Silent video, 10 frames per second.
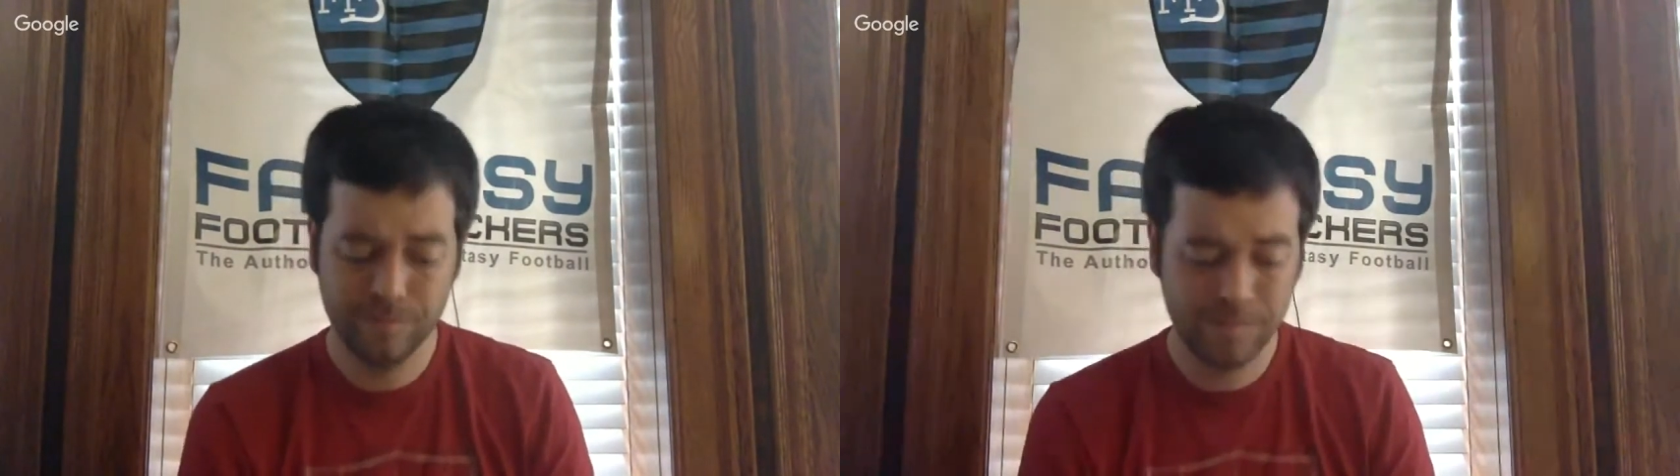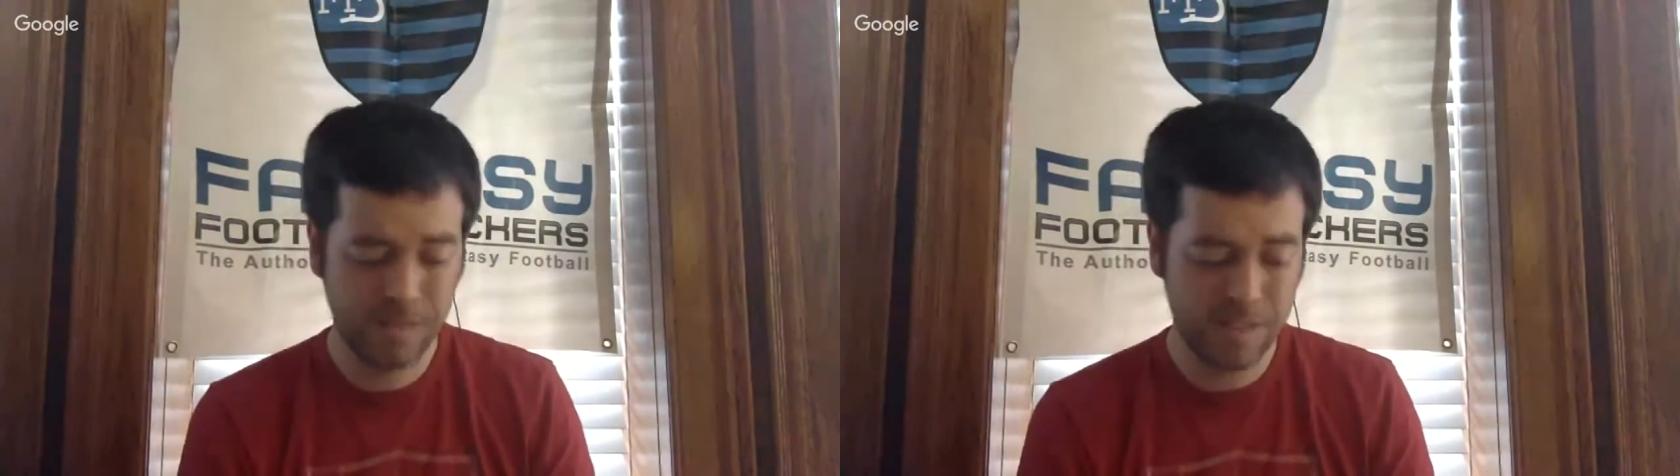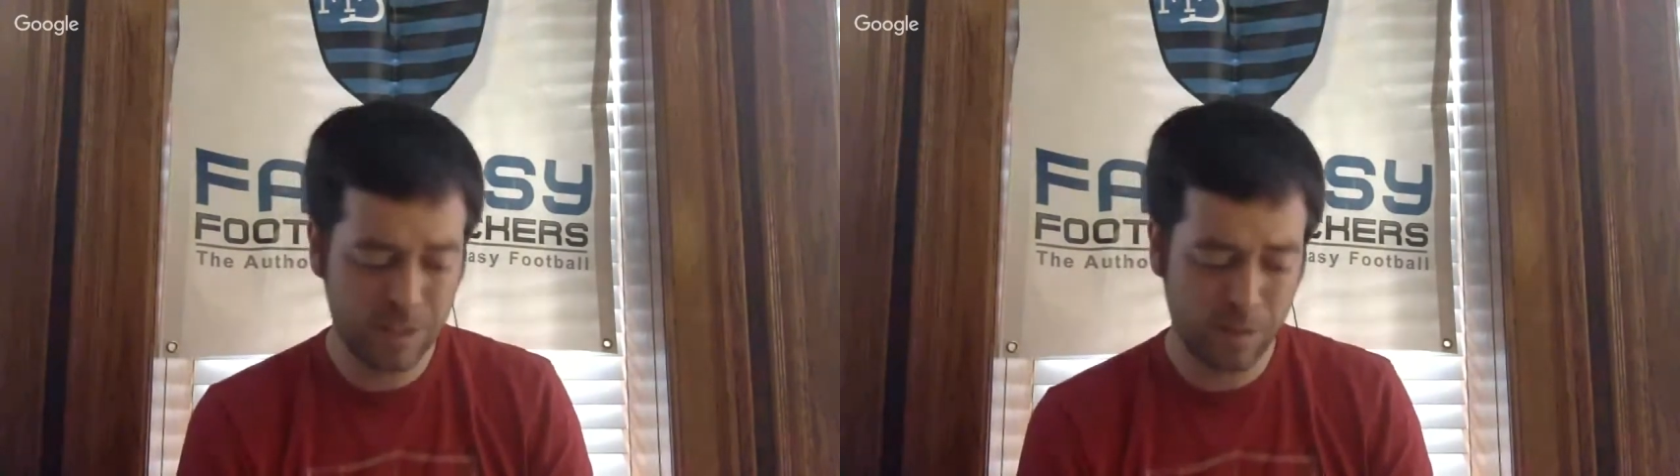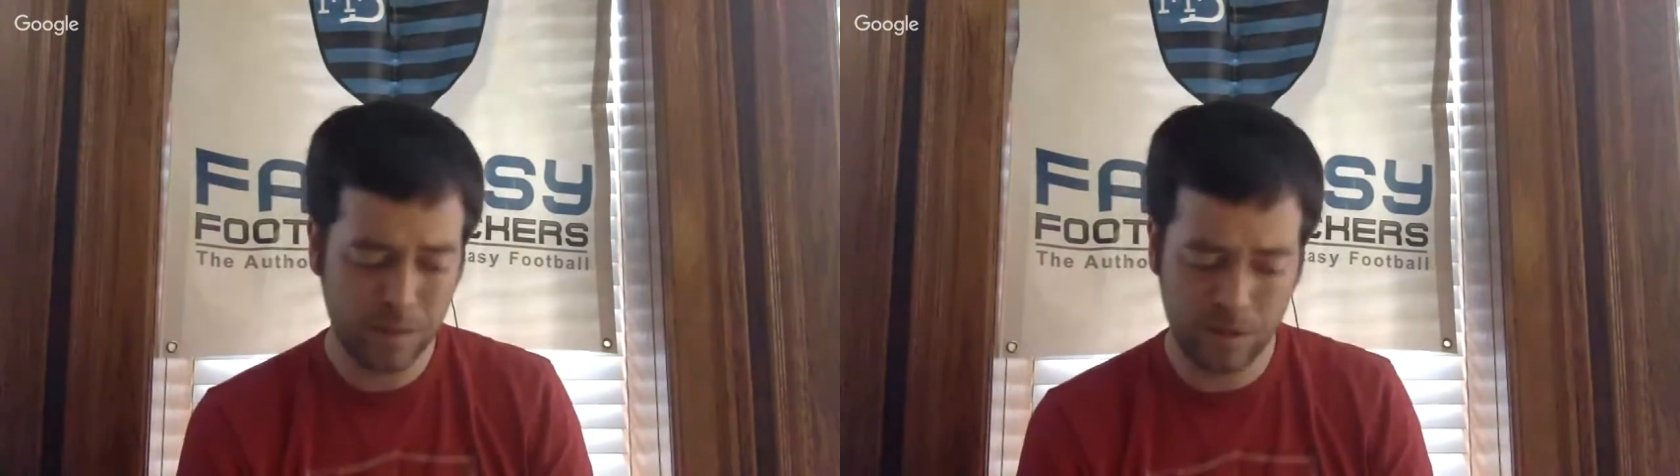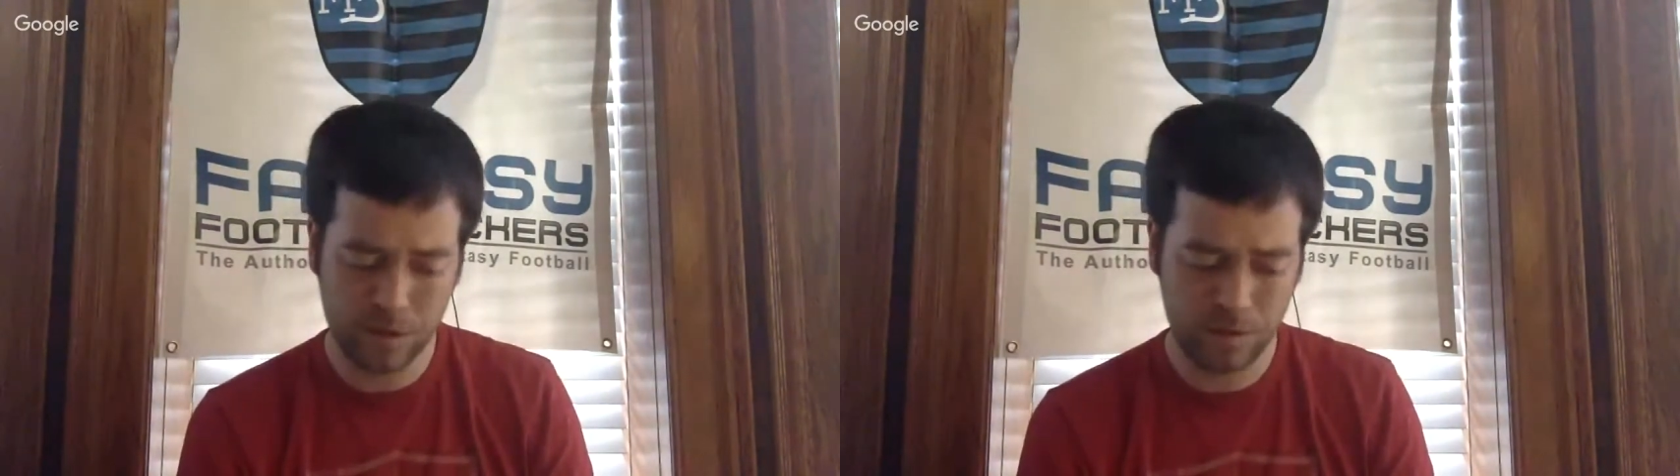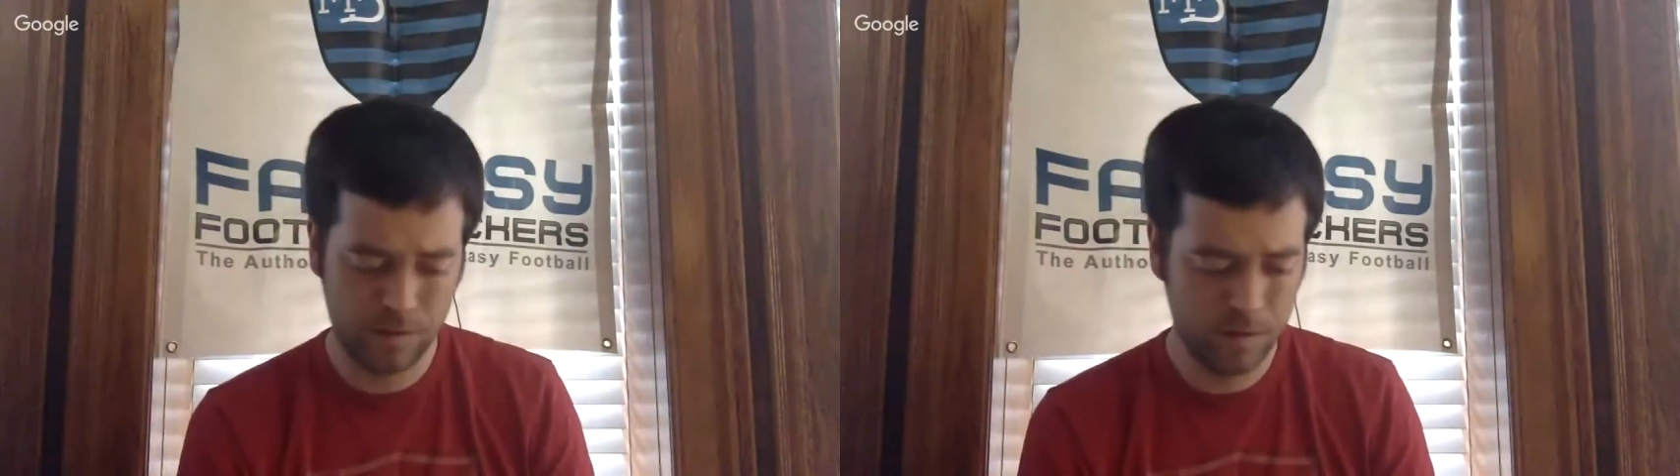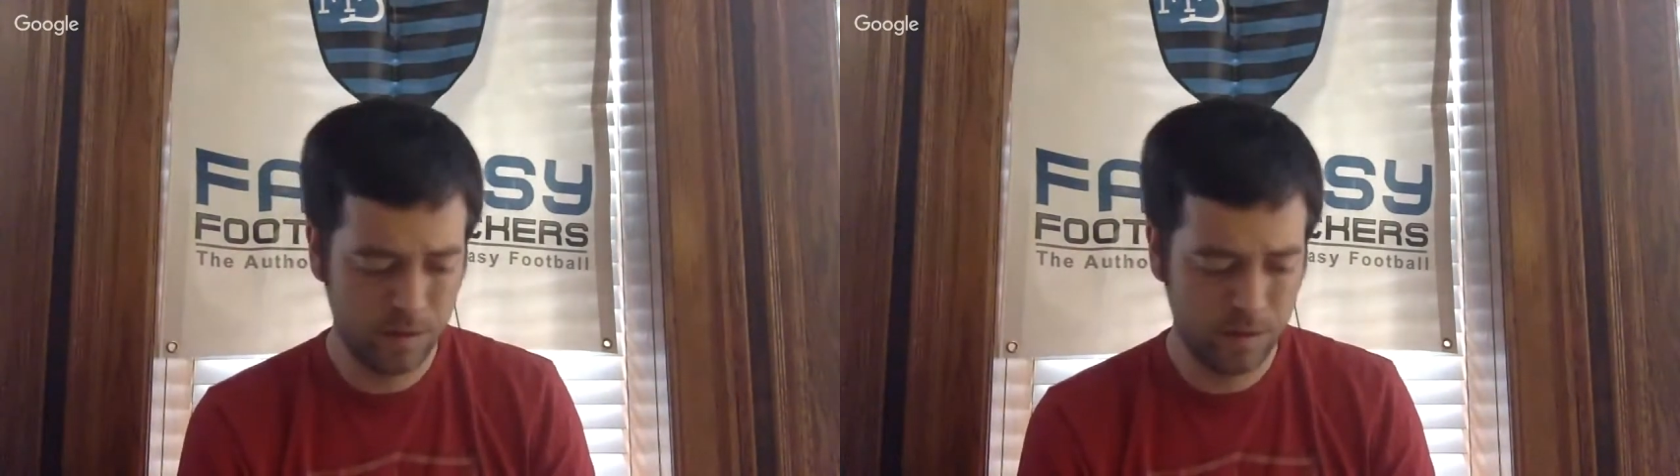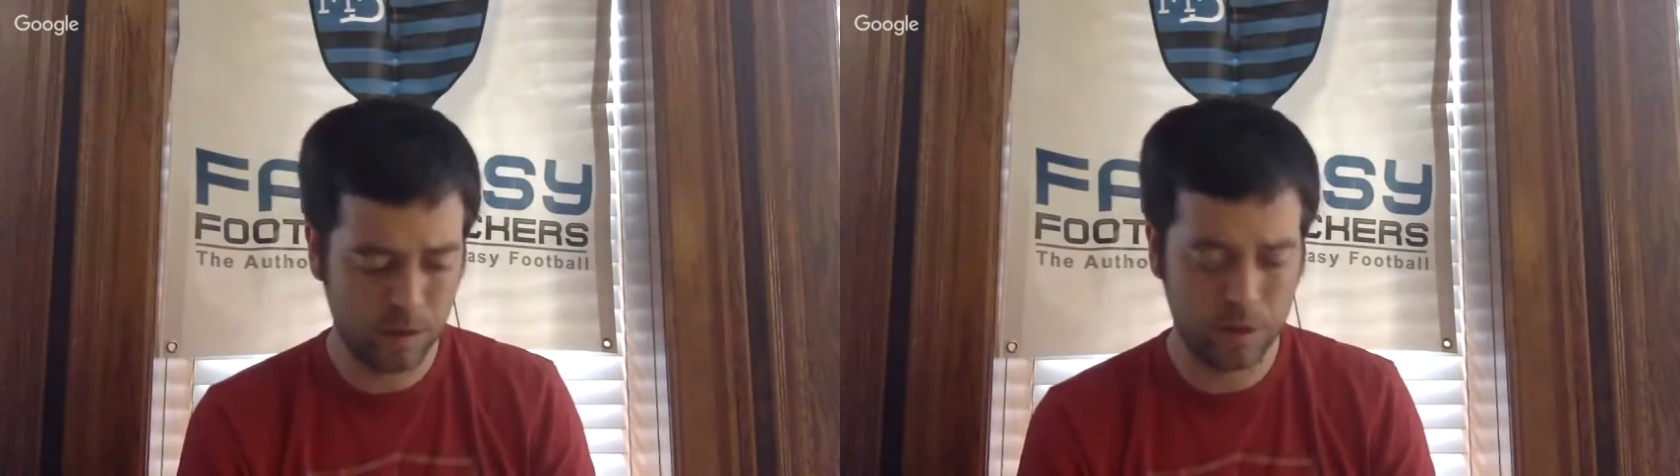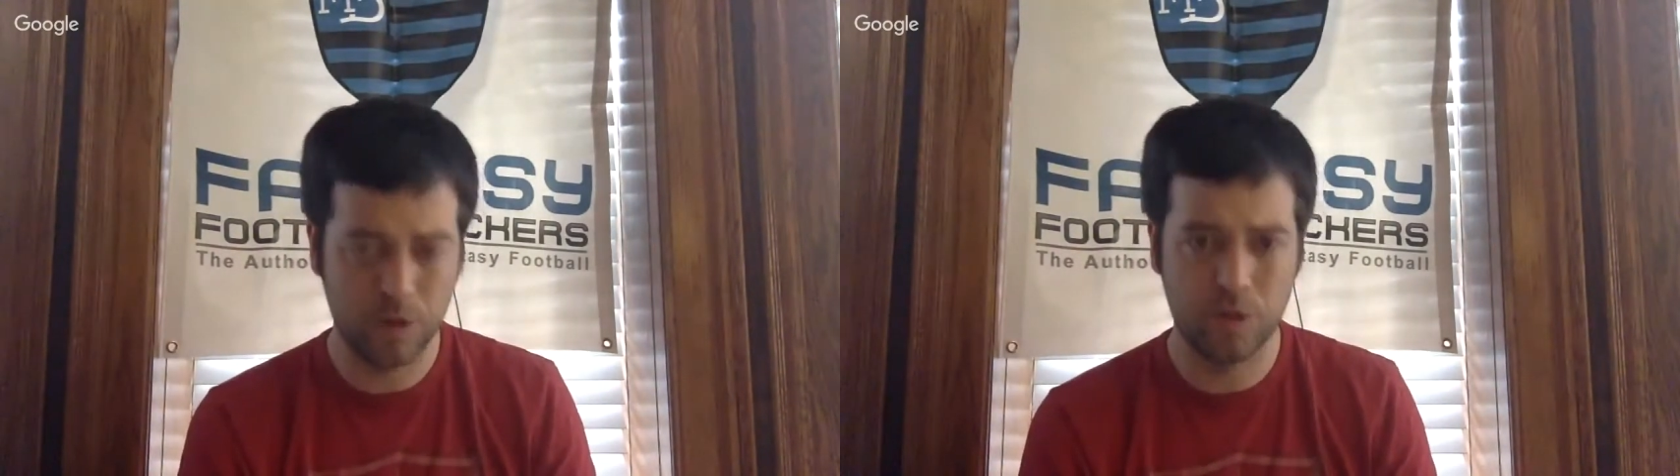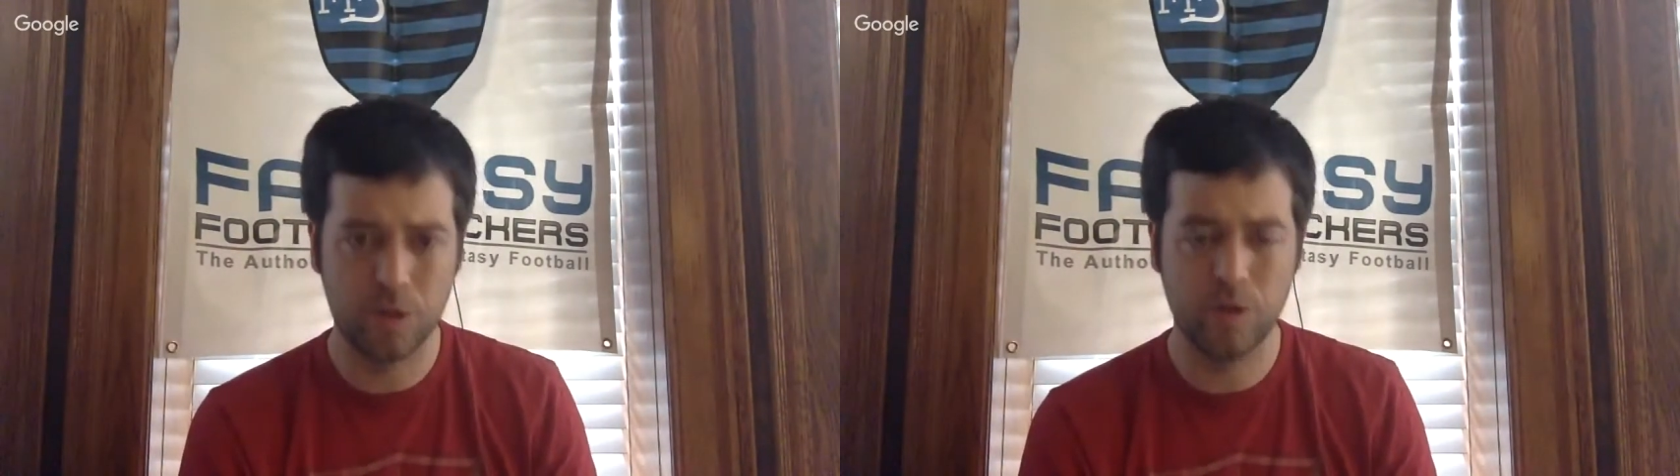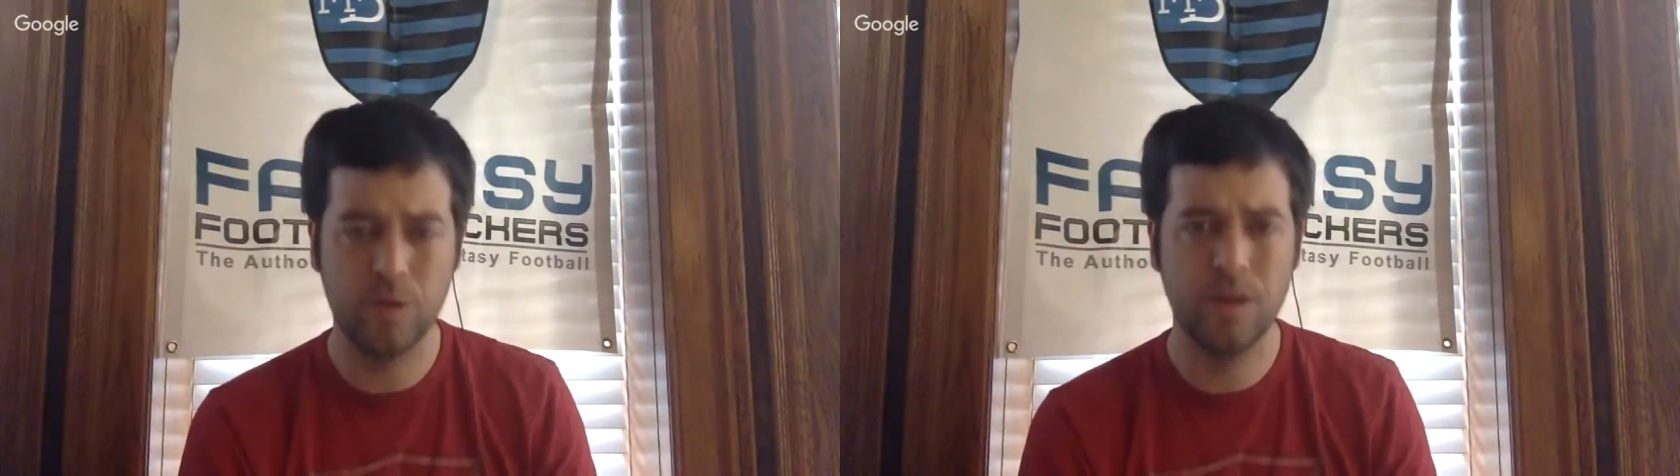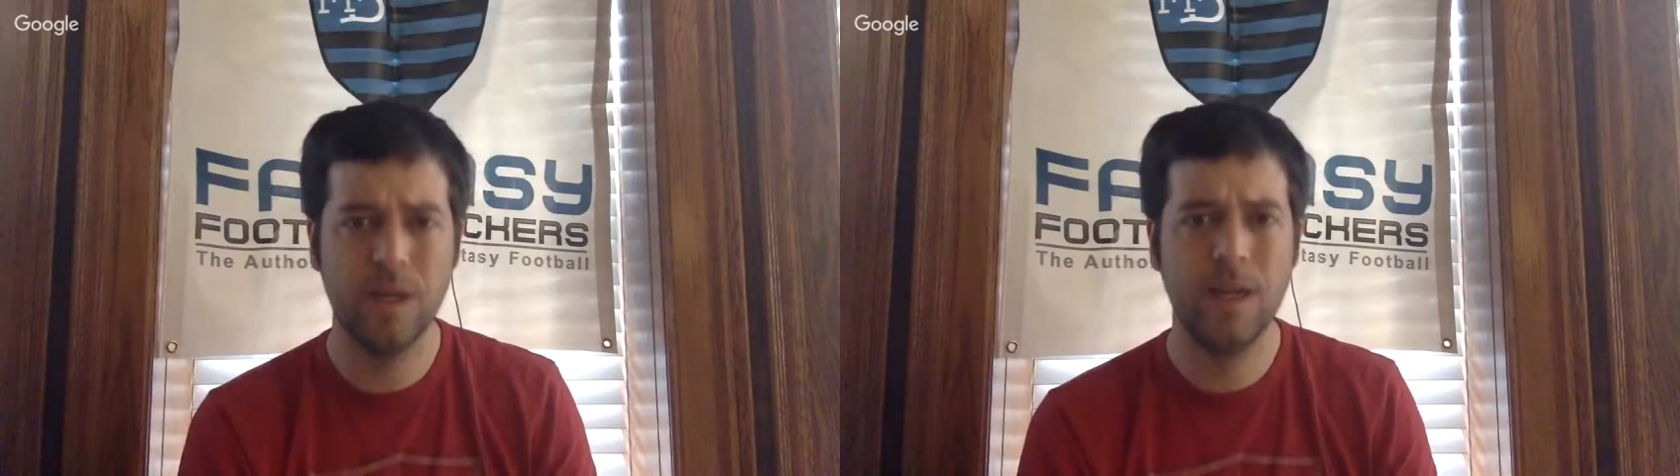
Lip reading: this could be 2-2,